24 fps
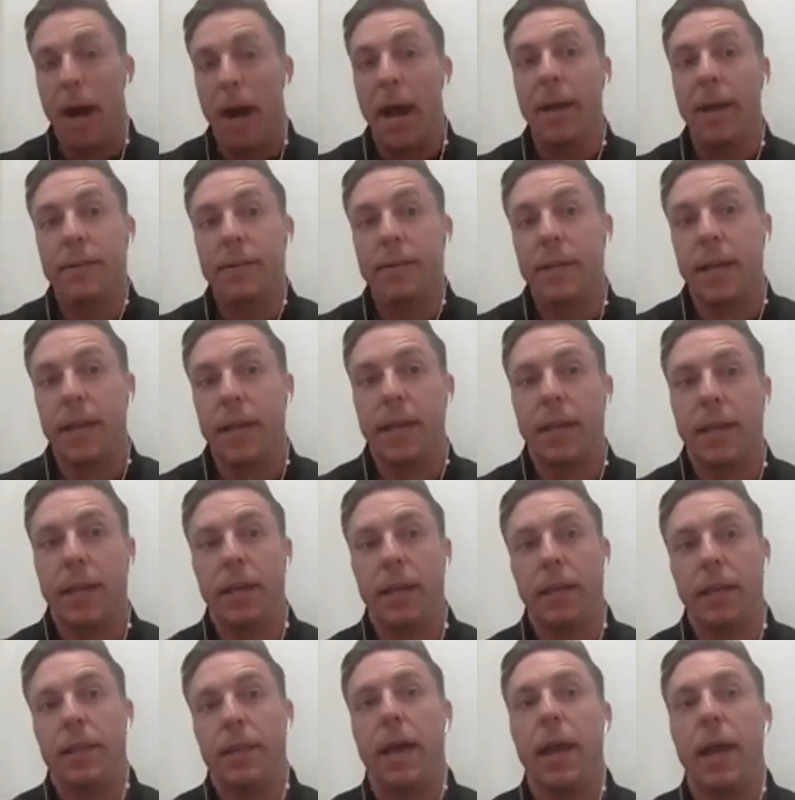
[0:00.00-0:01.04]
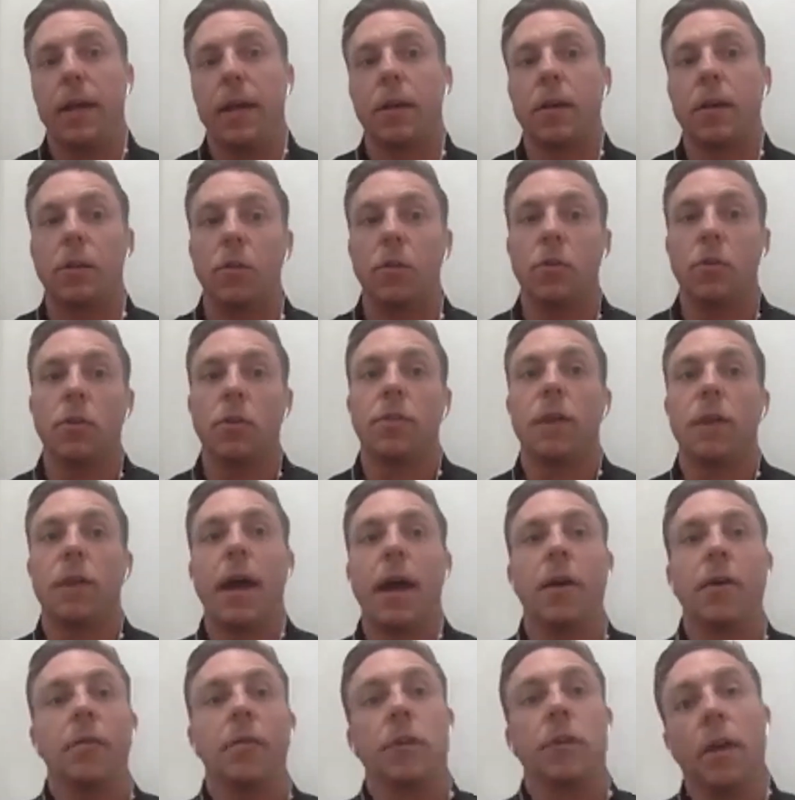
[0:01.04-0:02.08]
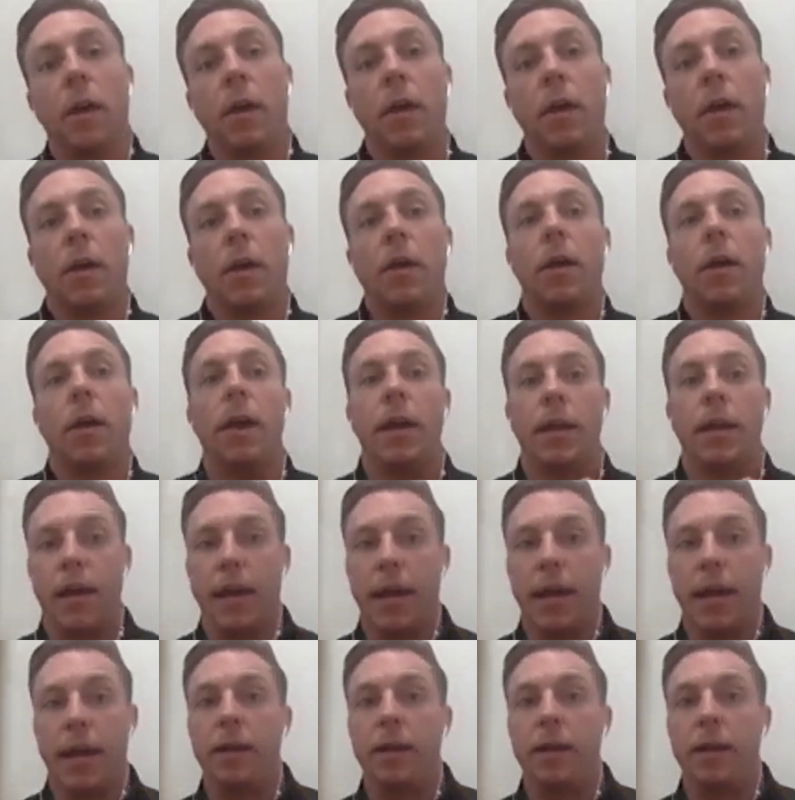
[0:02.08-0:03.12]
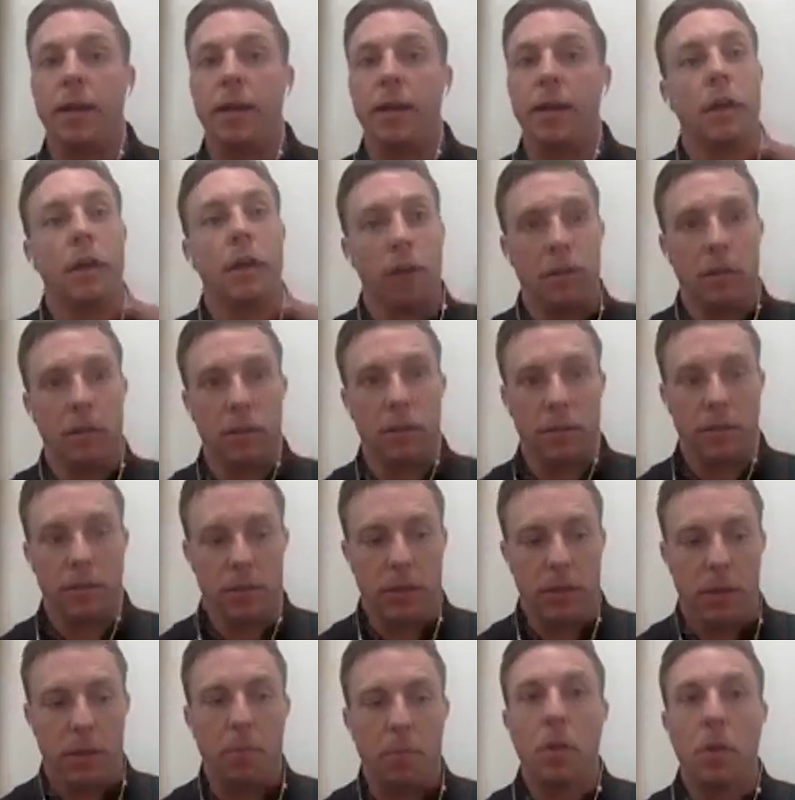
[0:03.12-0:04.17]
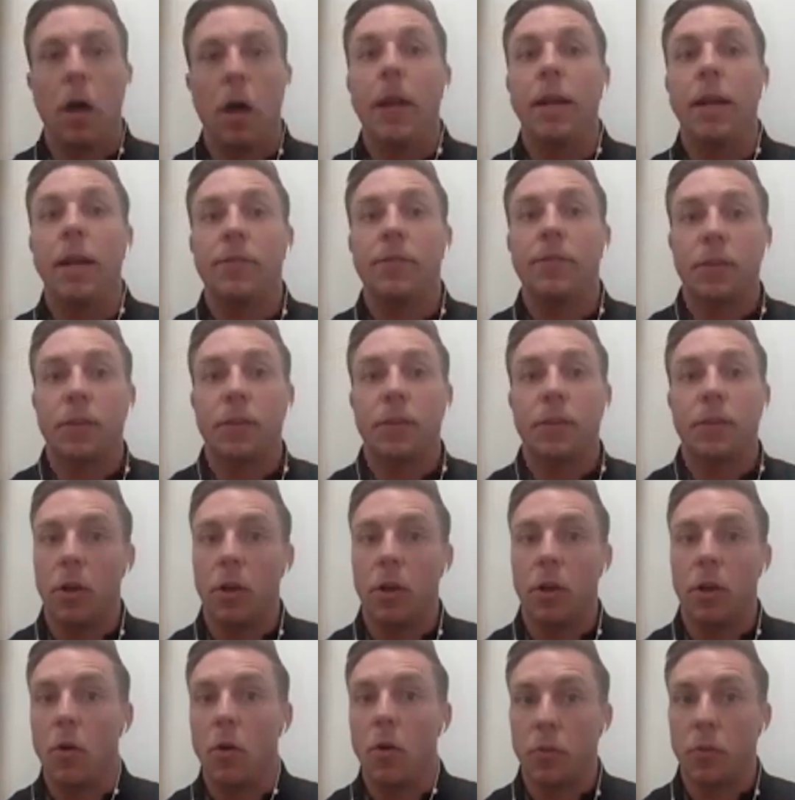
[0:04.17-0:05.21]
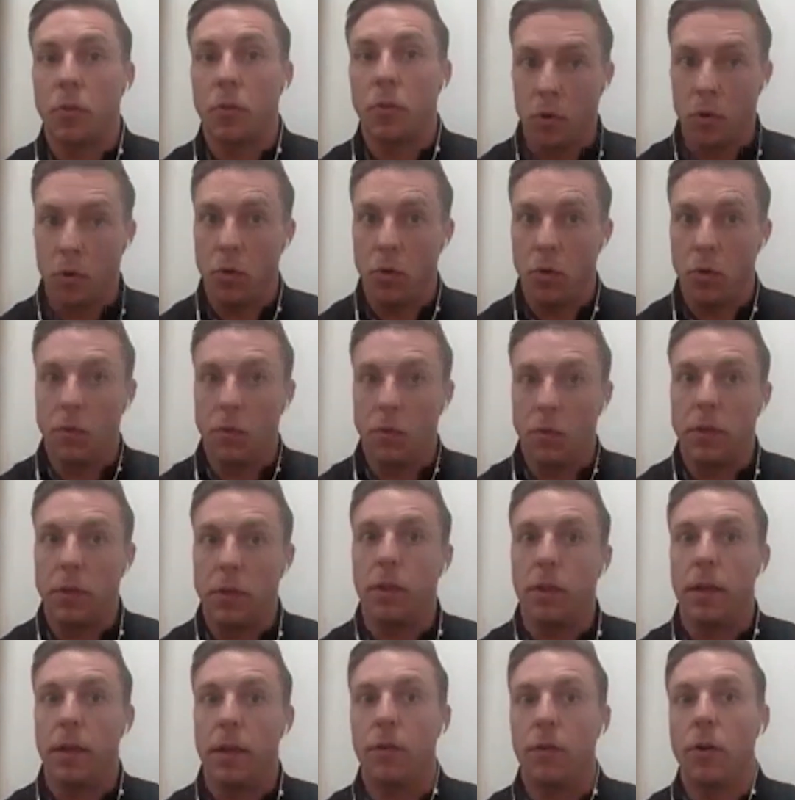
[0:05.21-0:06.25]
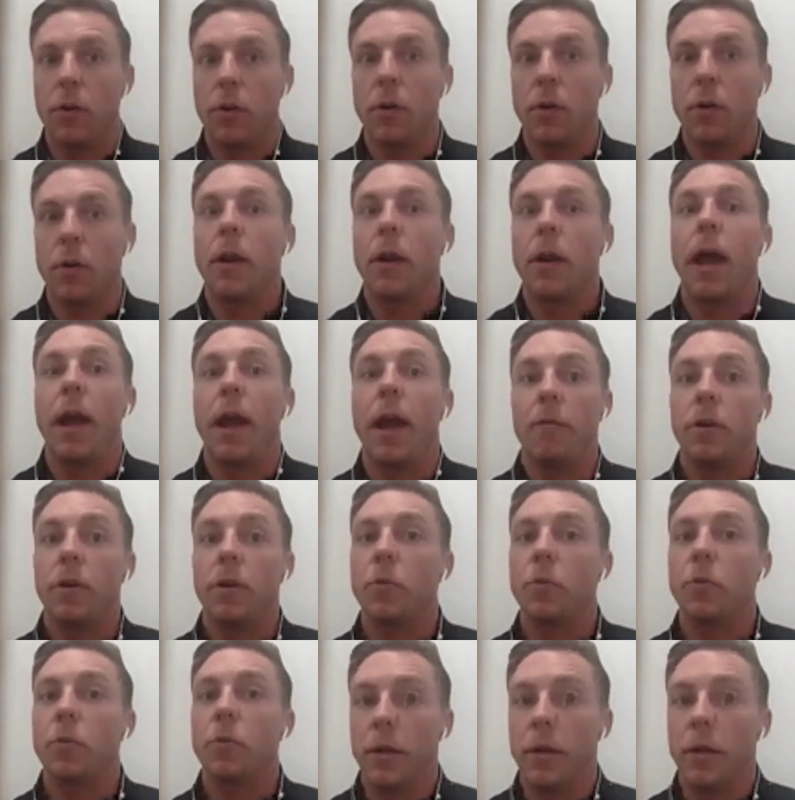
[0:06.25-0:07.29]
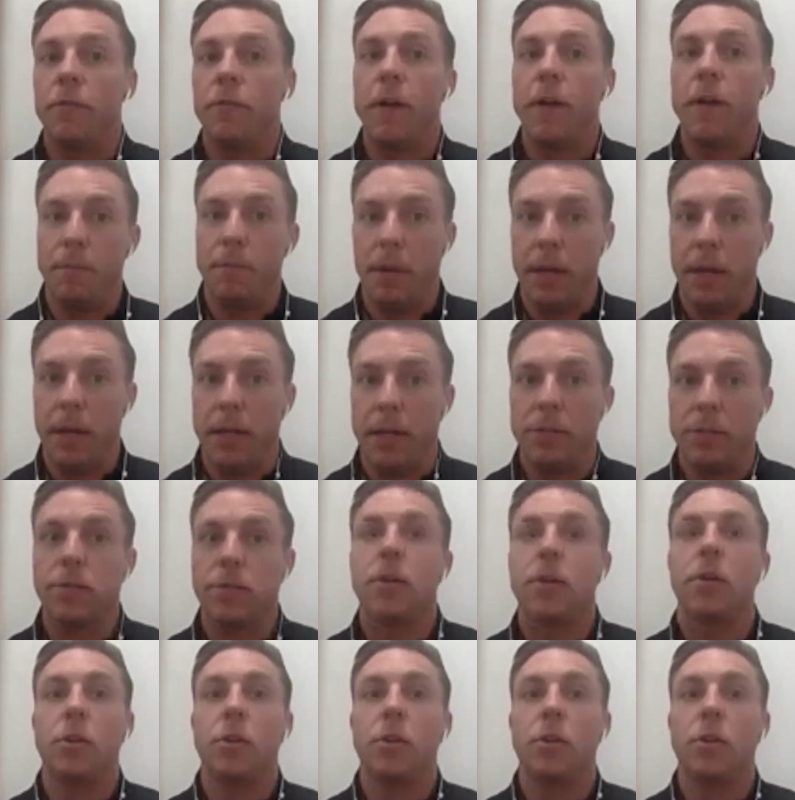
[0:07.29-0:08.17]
by taking that glutathione, again, the blood is going to go through the liver every 3 to 5 minutes.